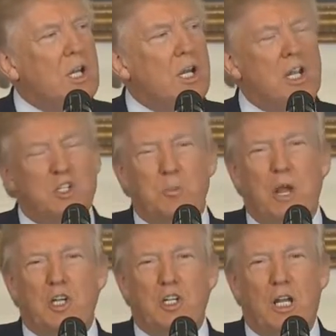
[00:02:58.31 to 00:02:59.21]

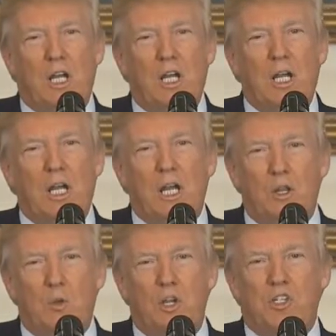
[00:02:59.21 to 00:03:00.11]
especially in
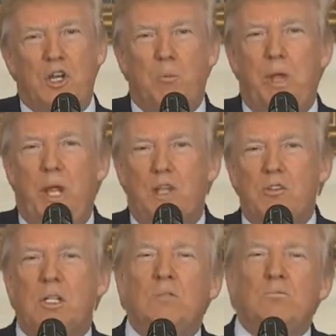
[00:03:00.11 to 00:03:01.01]
the recent past.